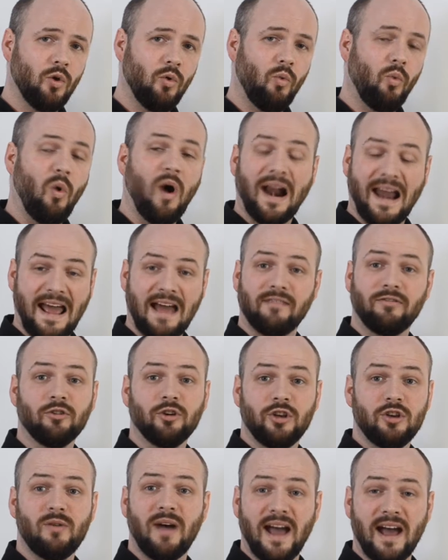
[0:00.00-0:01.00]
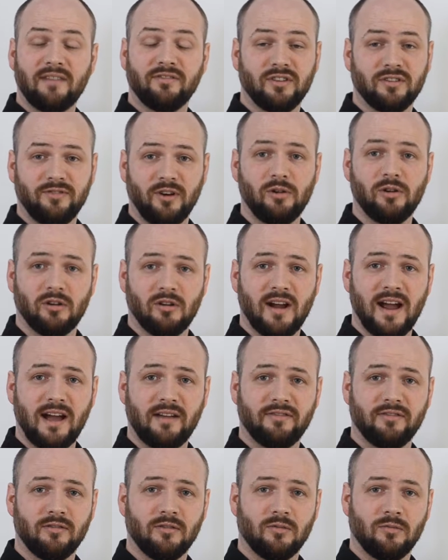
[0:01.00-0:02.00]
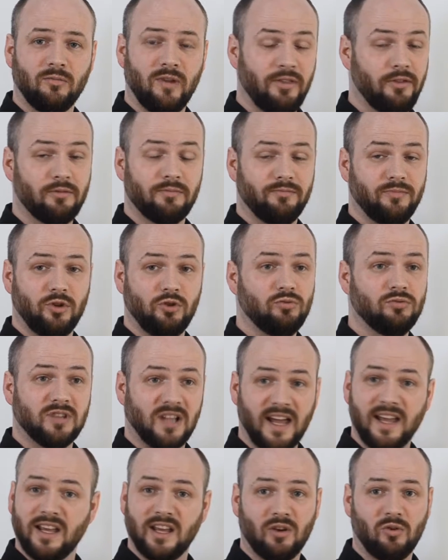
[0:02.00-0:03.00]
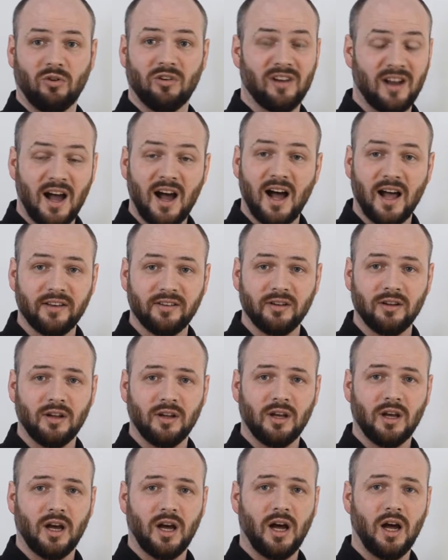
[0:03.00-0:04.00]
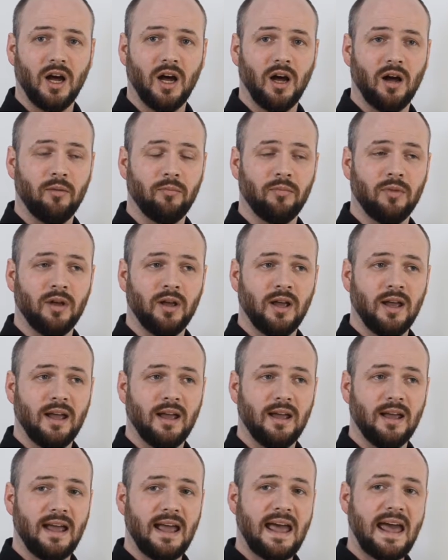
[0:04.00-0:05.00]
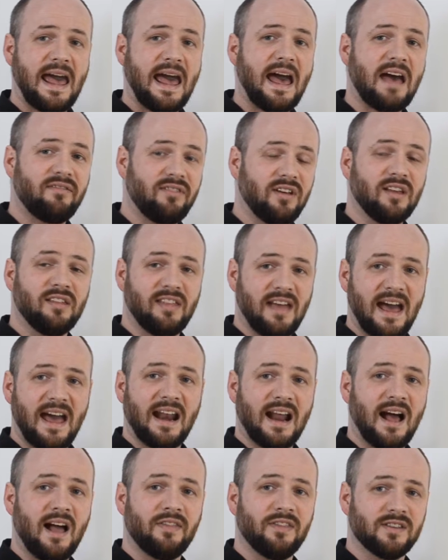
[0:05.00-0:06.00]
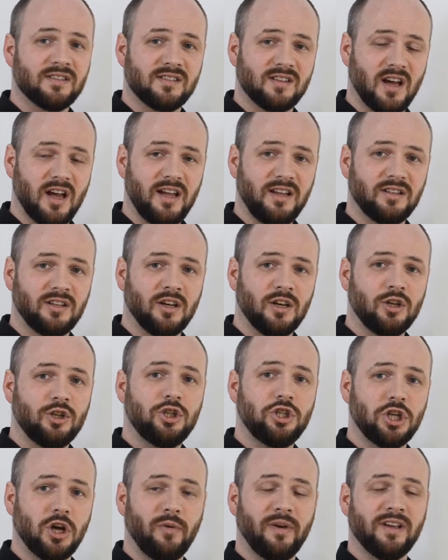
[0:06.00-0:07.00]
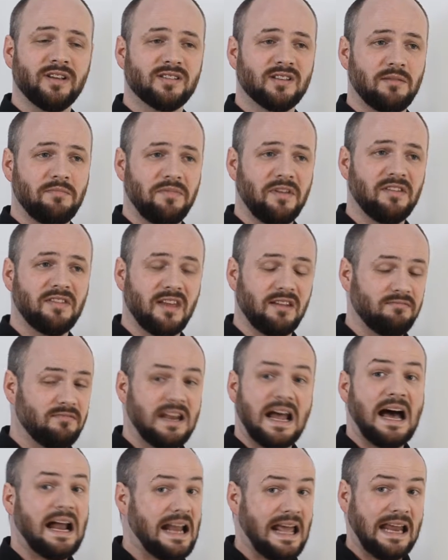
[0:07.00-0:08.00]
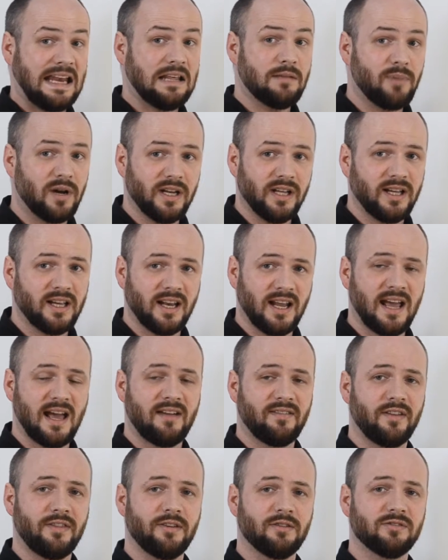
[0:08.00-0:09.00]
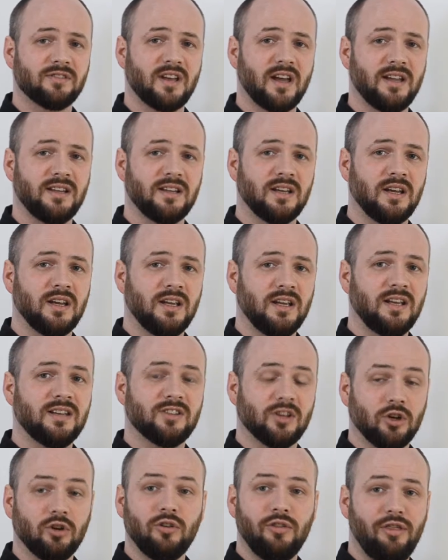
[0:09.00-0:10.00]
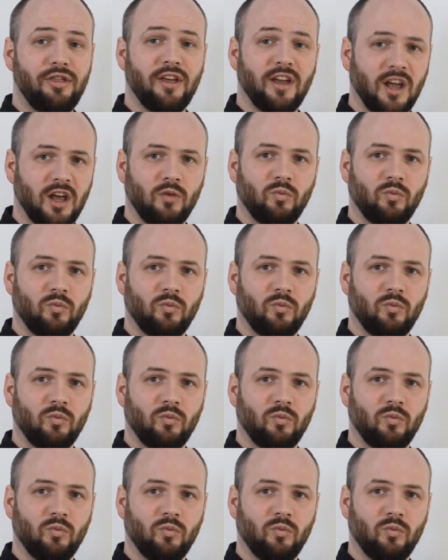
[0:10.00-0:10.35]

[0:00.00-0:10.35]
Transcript: Whatever you have to photograph, whether you like it or not, having that on the site, showing something that not anybody can have on their site, is a good thing